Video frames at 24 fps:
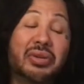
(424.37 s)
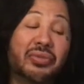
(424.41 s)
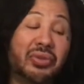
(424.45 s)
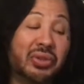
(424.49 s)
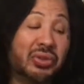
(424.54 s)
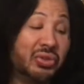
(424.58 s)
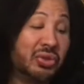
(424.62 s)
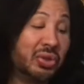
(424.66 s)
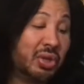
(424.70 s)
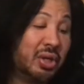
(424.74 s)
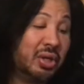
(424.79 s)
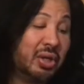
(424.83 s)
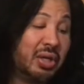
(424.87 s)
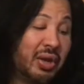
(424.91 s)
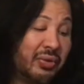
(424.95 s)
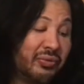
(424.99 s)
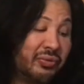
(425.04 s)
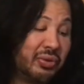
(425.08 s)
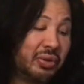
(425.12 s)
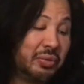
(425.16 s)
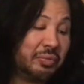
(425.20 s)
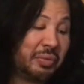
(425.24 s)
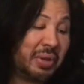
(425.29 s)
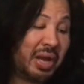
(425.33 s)
If it's good enough
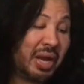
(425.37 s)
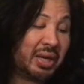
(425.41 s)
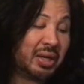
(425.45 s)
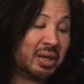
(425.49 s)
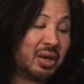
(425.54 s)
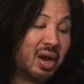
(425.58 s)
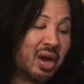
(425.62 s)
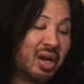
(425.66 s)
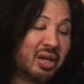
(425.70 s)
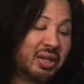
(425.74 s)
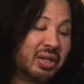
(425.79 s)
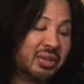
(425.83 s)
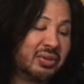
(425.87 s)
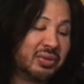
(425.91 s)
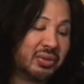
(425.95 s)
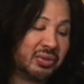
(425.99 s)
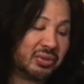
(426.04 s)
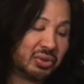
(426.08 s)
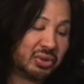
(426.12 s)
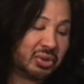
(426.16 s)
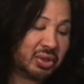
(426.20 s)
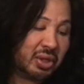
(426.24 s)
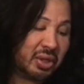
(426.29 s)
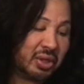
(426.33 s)
for the Black Caucus,
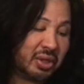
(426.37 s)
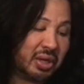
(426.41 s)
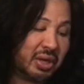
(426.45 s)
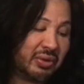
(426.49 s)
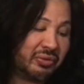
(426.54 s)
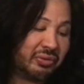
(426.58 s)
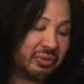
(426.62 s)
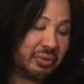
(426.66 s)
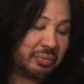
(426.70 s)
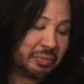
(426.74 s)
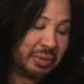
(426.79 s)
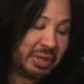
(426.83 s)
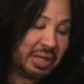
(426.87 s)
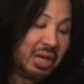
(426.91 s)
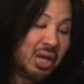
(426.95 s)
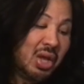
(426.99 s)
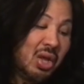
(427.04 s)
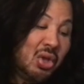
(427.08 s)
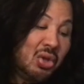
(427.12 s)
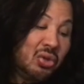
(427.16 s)
it's good enough for me.